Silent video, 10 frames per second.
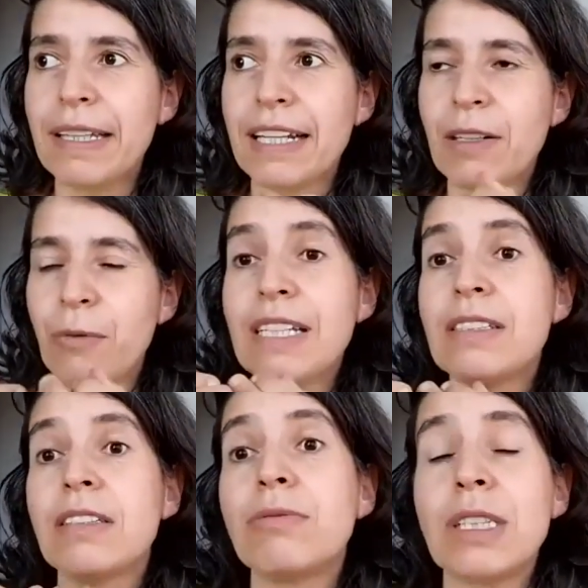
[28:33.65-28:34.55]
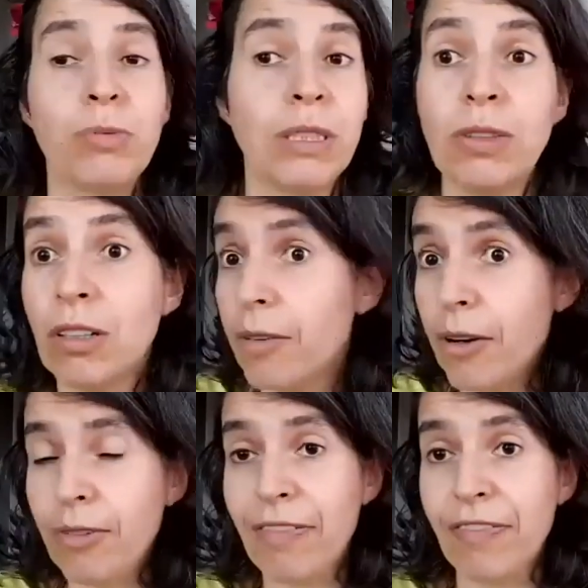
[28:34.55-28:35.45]
That was what was the
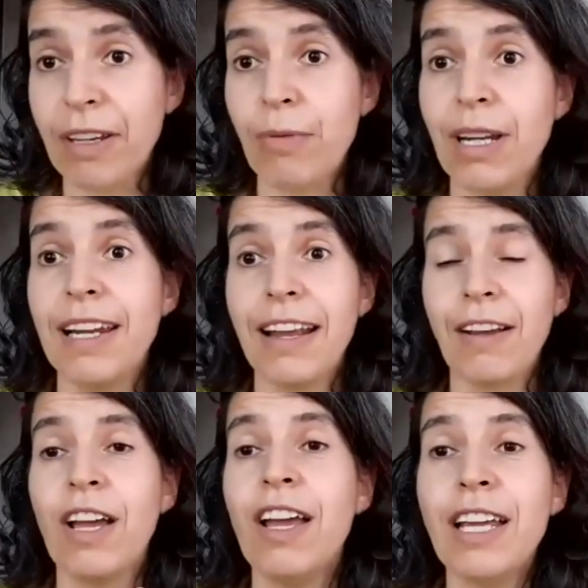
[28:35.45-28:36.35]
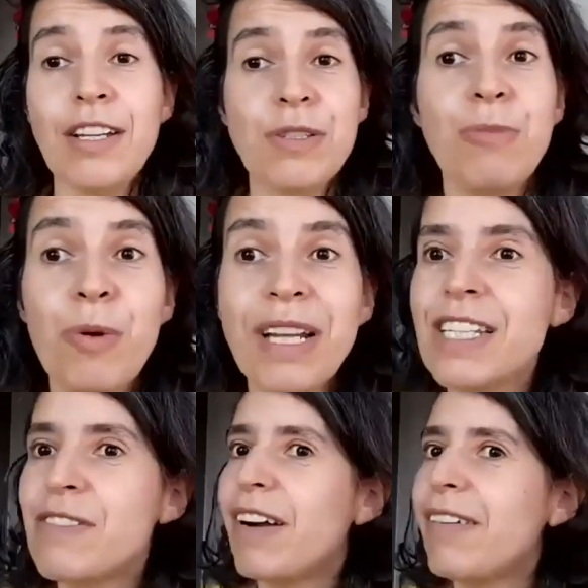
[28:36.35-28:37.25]
choreography really like. In the Menuet
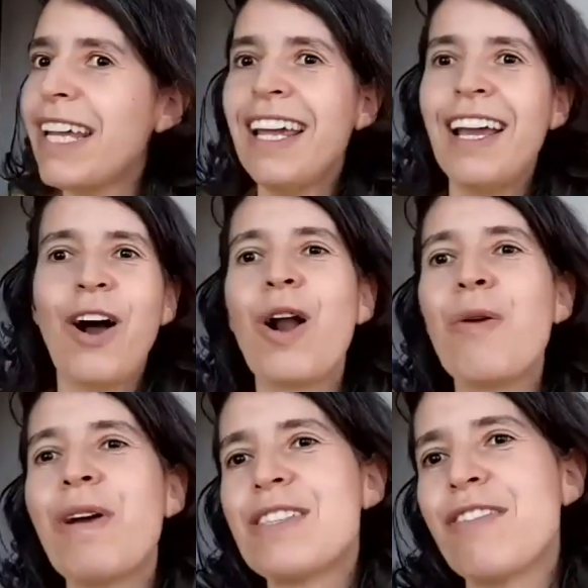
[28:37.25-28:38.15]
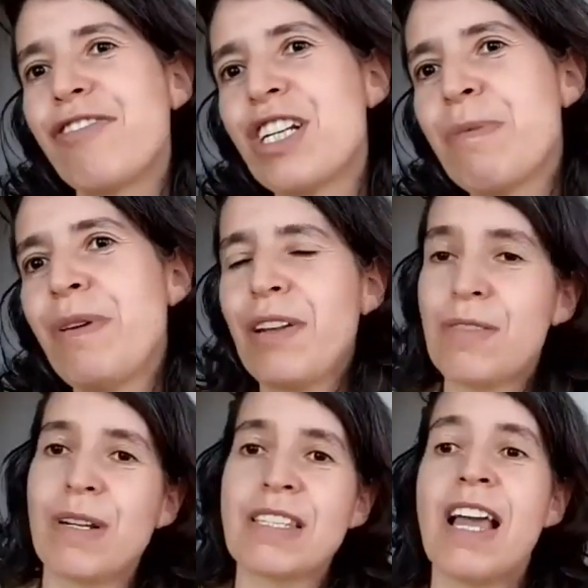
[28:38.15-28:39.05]
is always a French Menuet.
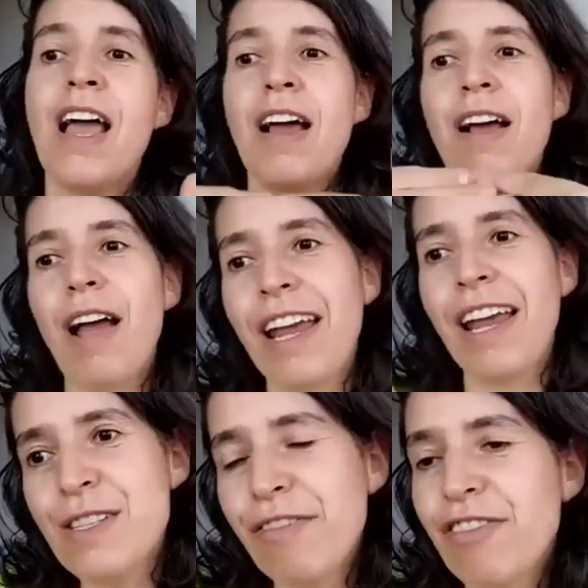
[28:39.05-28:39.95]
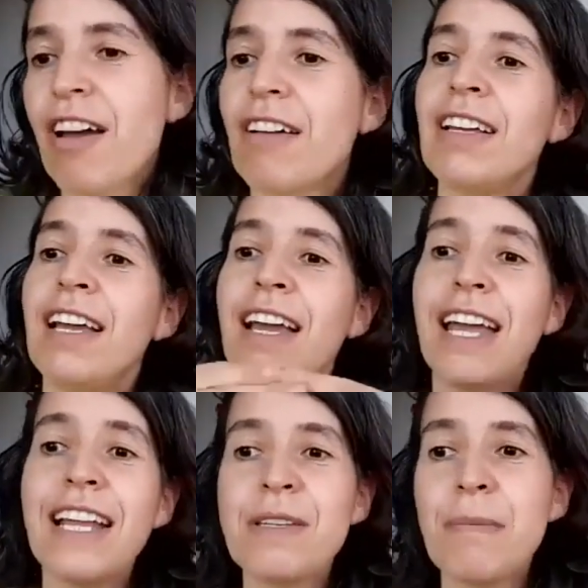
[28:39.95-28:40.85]
It was in the front,
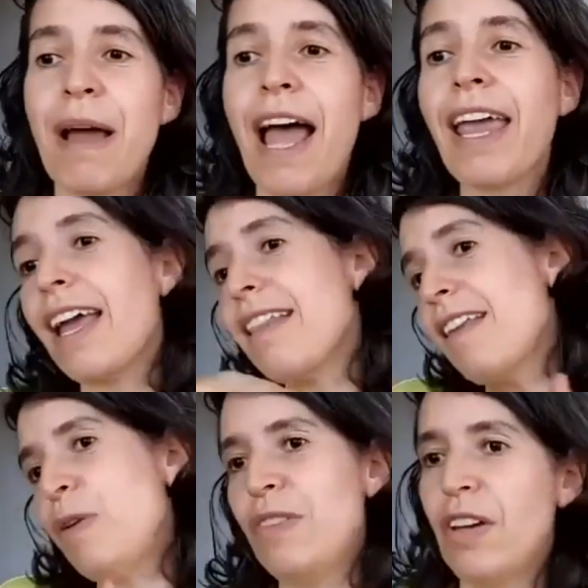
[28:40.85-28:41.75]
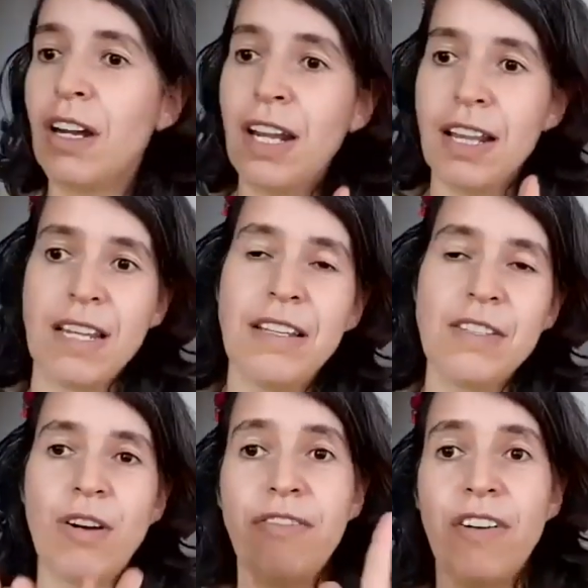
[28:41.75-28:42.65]
in the back, and then you turn, and then
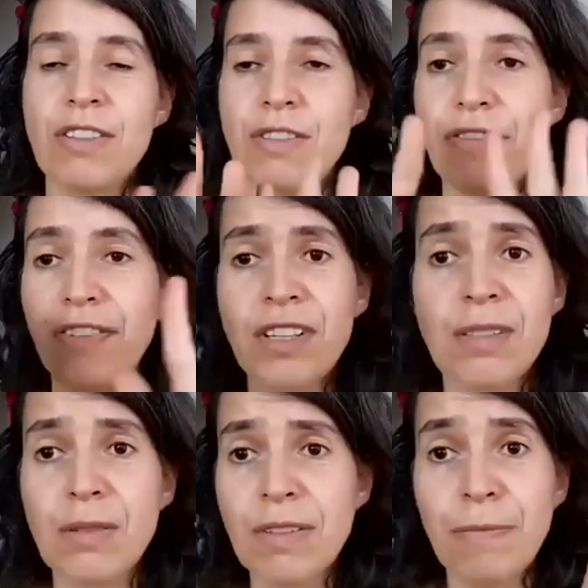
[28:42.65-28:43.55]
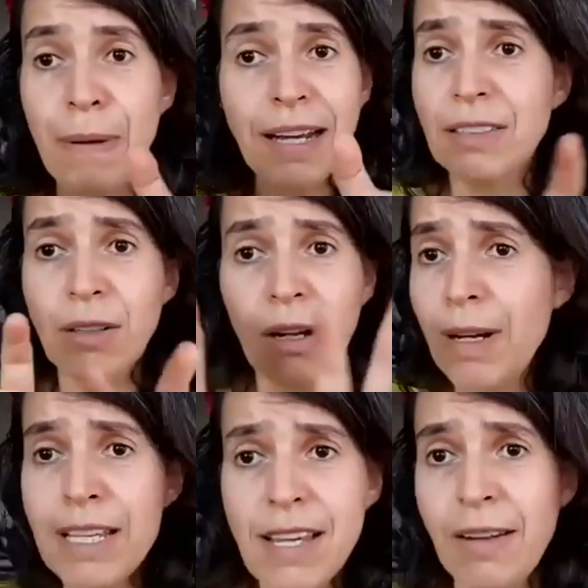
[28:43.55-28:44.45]
it's over. The first part is
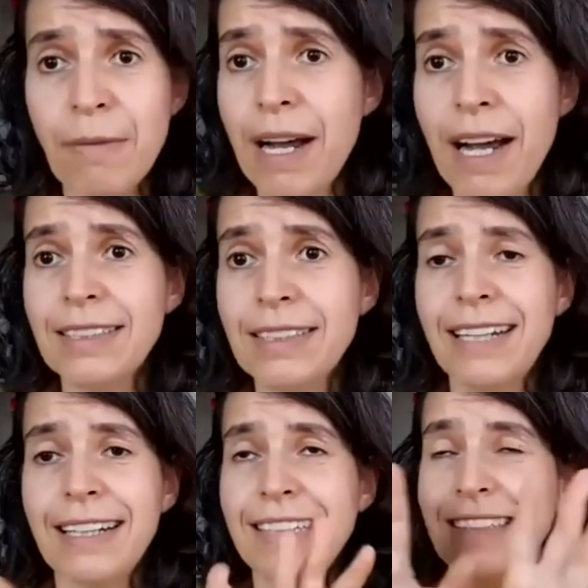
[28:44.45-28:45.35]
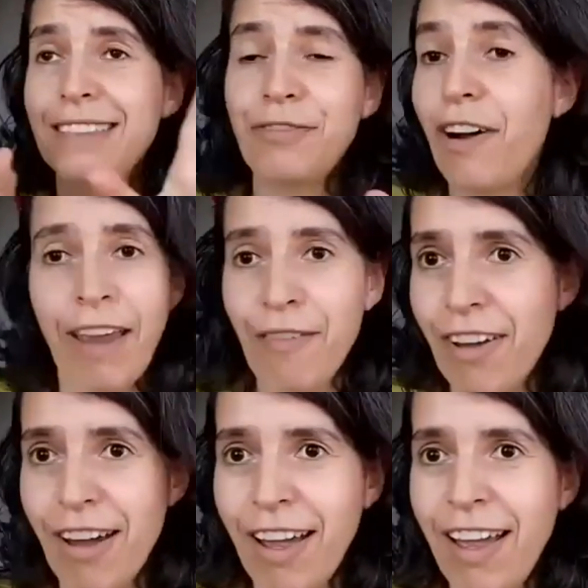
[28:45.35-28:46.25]
always 8 parts, and it's
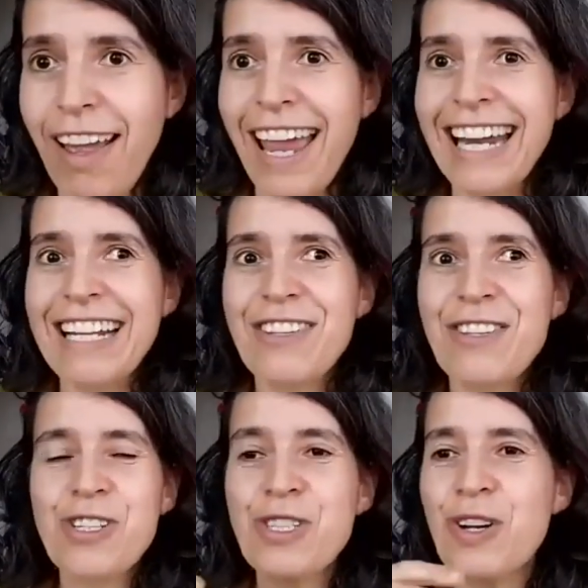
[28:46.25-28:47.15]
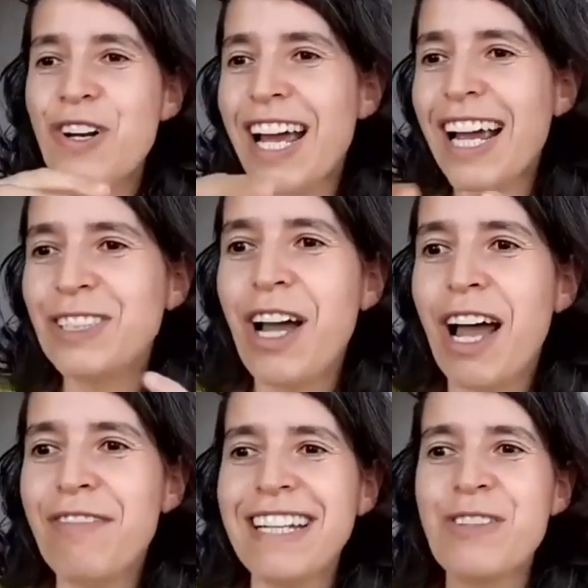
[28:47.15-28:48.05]
forever. And it's so nice to
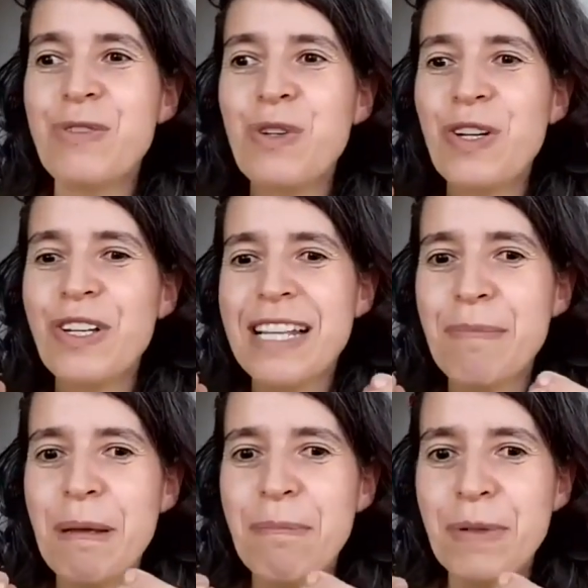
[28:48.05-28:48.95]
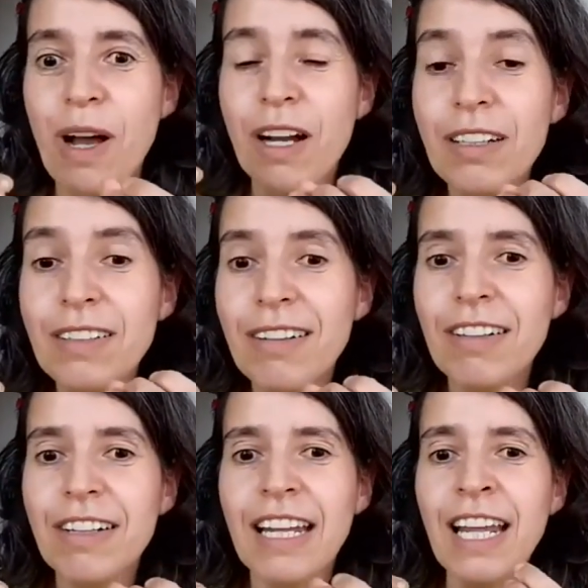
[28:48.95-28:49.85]
have it and to know that you are not
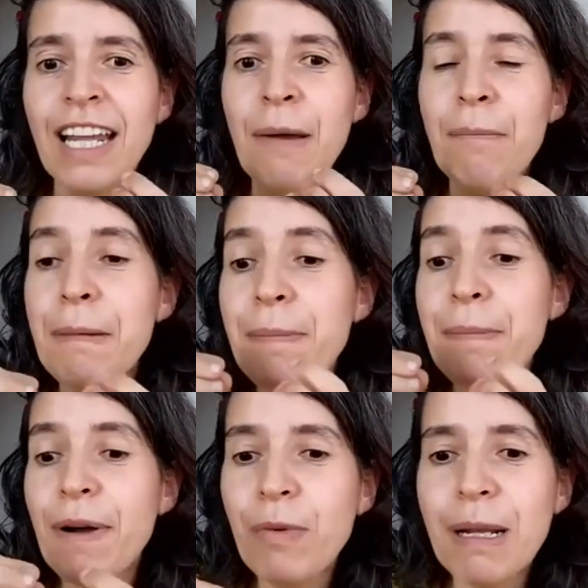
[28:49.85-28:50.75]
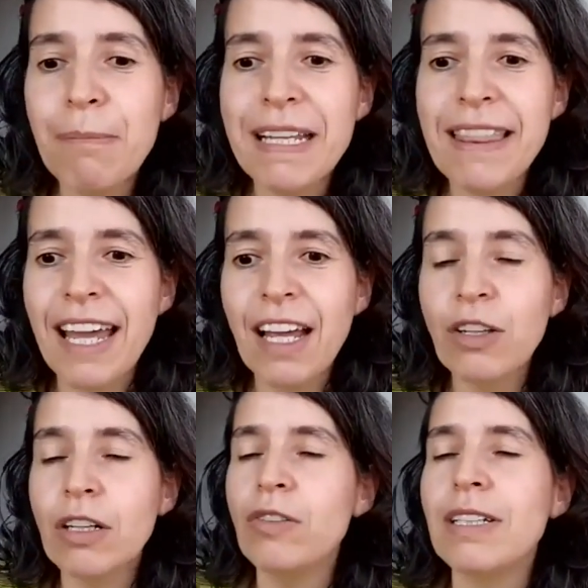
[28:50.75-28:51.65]
alone, and people will be there,
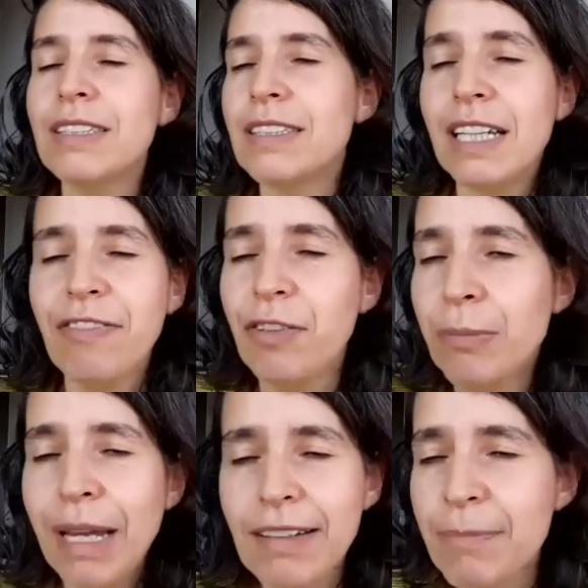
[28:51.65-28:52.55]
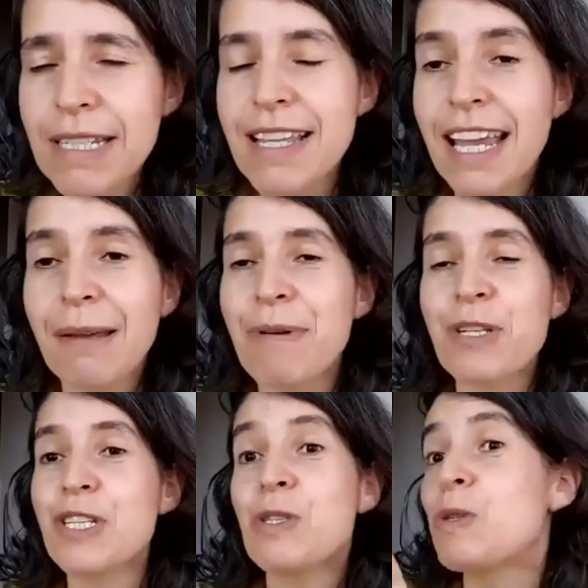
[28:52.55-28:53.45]
not to listen if you make a mistake, but
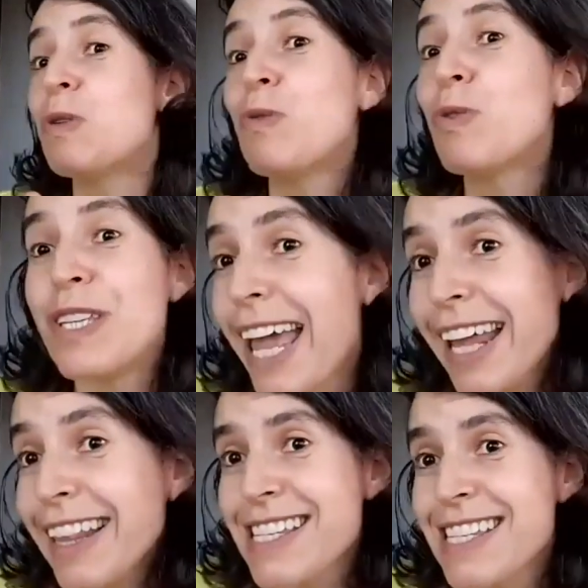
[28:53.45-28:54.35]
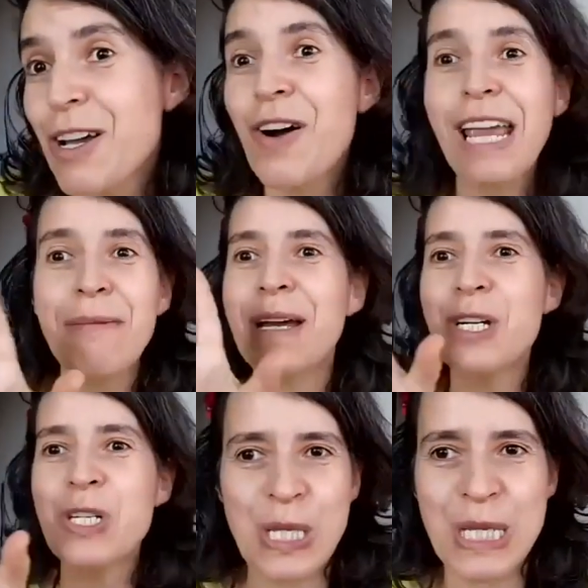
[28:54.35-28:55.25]
just to dance or
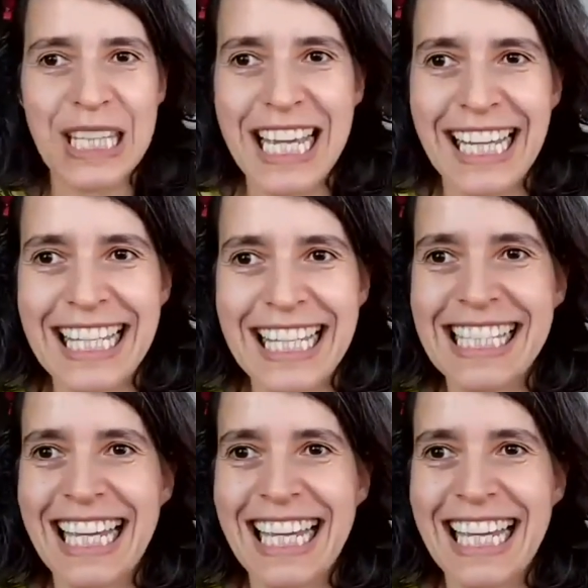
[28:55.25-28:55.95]
imagine the dance.